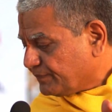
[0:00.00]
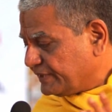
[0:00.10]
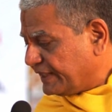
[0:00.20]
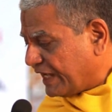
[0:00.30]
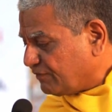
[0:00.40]

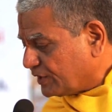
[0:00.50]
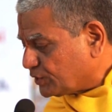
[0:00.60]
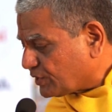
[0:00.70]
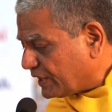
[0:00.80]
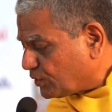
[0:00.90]
then I want
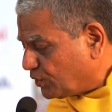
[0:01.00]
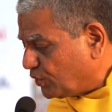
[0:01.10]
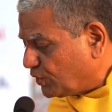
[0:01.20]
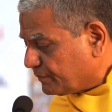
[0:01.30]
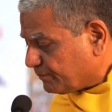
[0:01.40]
to
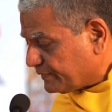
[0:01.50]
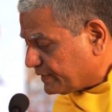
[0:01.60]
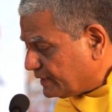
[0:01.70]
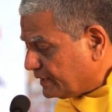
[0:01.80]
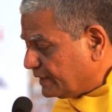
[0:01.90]

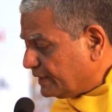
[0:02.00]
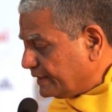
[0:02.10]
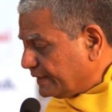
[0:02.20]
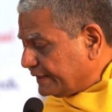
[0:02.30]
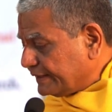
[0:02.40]
conclude
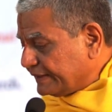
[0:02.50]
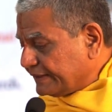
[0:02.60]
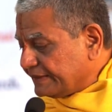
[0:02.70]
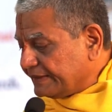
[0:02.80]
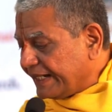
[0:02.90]

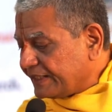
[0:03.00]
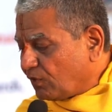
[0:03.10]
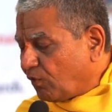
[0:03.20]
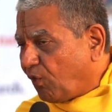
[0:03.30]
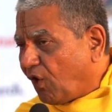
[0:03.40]

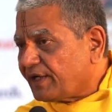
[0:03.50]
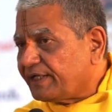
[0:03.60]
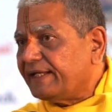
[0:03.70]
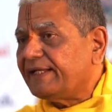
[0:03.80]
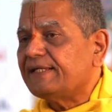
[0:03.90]
that what
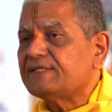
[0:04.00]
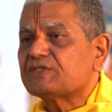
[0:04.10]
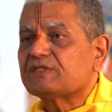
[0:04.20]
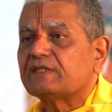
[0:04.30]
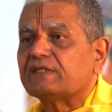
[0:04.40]

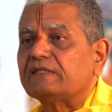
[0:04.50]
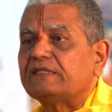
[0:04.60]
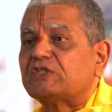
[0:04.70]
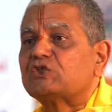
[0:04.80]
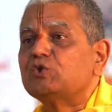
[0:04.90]
is
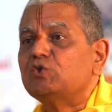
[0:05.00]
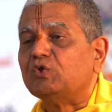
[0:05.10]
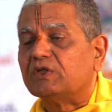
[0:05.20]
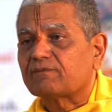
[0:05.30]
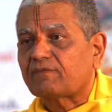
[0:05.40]
the tool
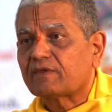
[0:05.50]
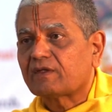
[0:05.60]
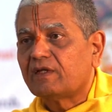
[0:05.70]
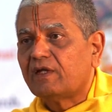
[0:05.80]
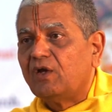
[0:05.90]

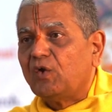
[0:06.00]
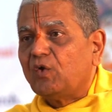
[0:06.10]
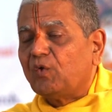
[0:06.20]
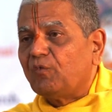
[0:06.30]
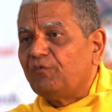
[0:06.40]

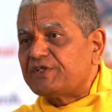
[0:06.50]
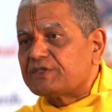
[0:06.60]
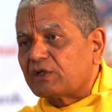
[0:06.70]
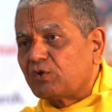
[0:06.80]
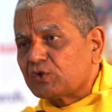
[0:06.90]

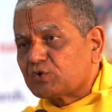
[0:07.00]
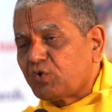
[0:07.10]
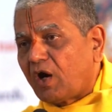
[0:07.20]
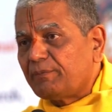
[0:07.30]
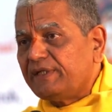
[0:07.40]
which the
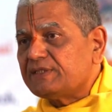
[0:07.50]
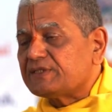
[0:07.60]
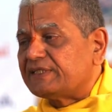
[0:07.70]
Goswamis